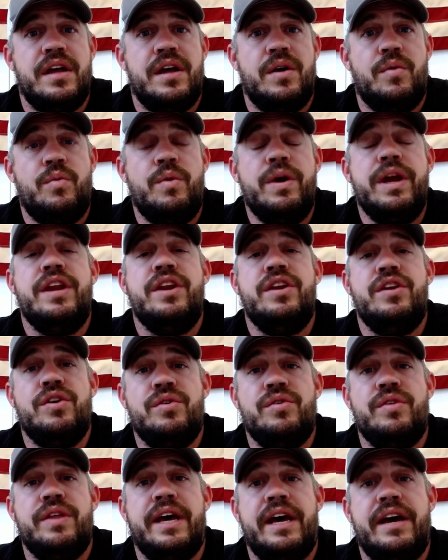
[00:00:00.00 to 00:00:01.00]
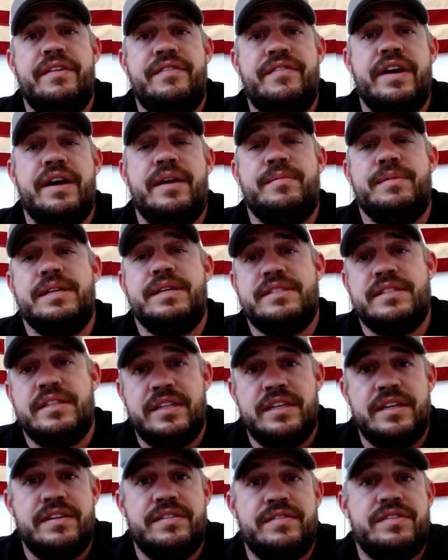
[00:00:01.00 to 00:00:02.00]
we knew that had families that
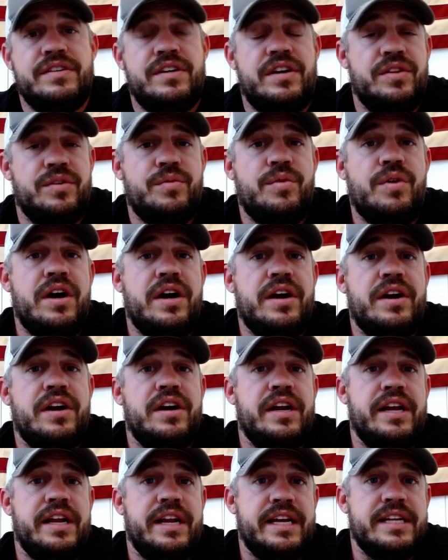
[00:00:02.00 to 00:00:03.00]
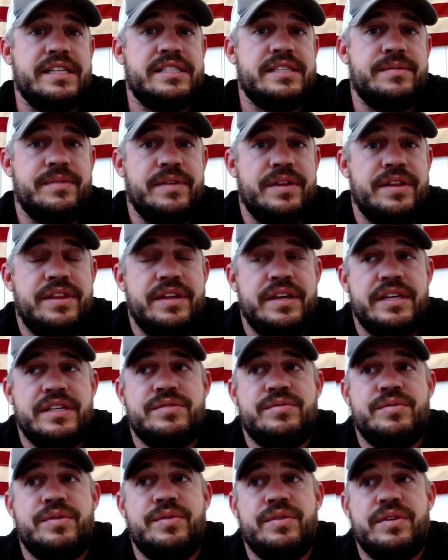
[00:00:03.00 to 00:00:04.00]
lived on the water and had some of the
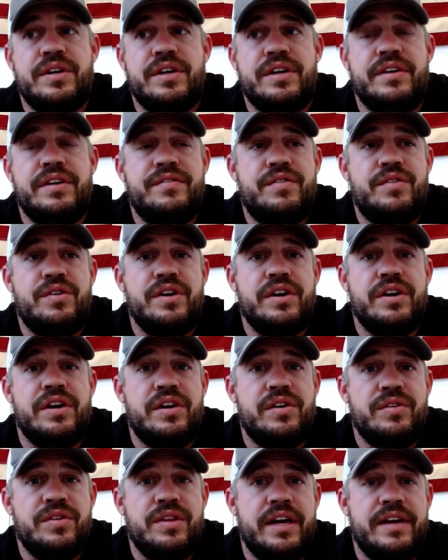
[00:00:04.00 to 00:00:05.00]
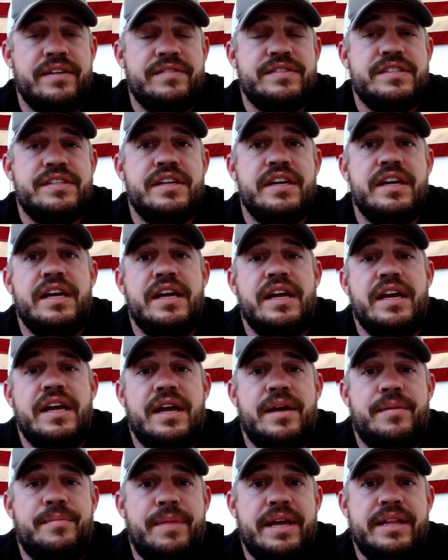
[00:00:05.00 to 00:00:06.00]
things we were looking for in our own lives,
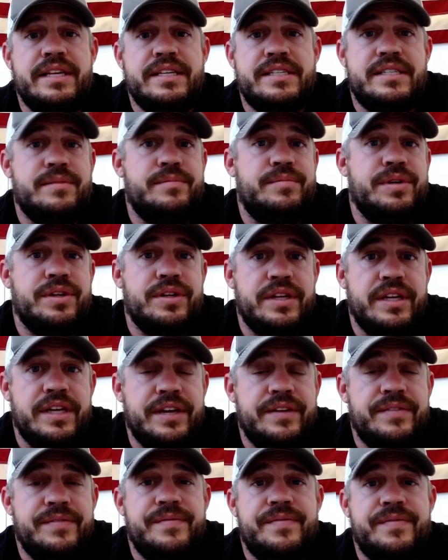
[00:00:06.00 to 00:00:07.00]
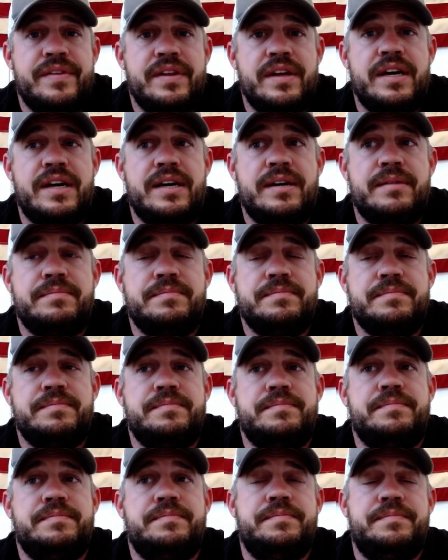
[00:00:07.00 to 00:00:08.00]
mainly stability.
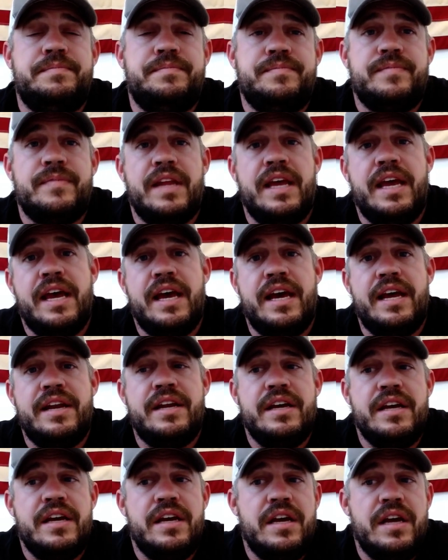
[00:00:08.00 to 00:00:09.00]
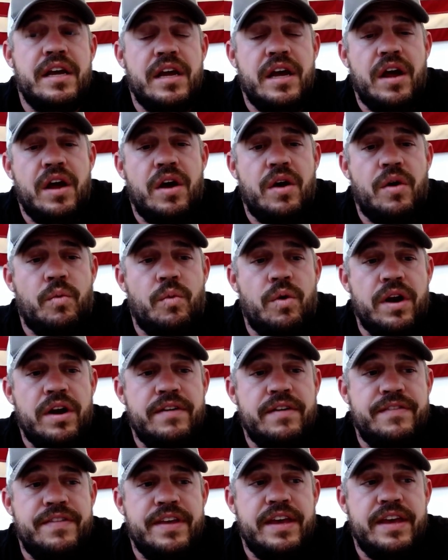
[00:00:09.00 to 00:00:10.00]
And one
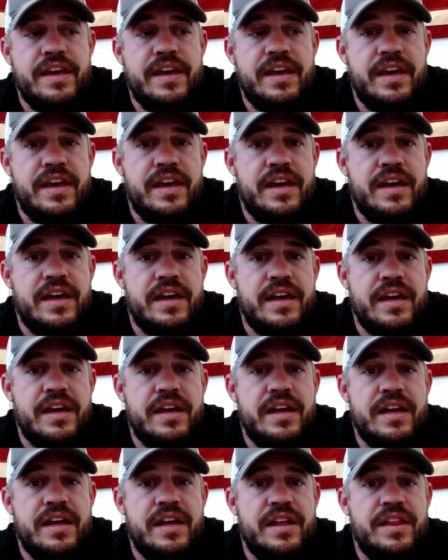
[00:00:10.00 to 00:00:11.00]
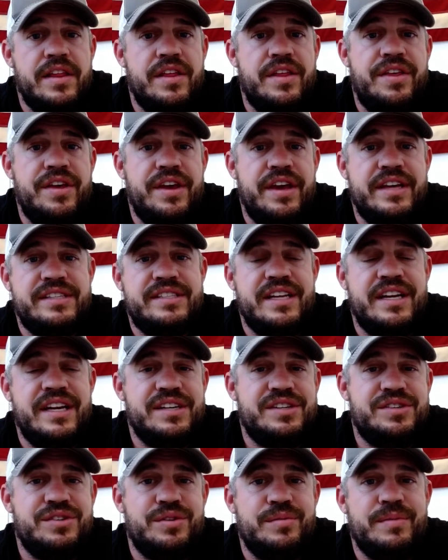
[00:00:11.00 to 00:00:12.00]
of the things that
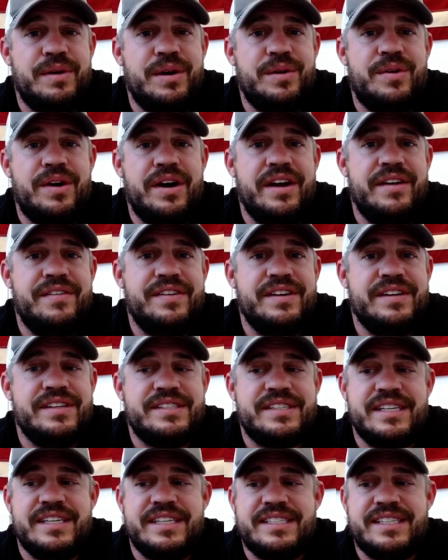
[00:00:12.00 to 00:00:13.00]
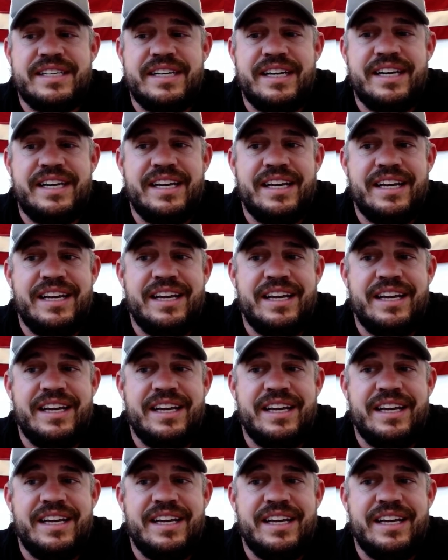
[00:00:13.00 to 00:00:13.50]
I told my wife is, I was like,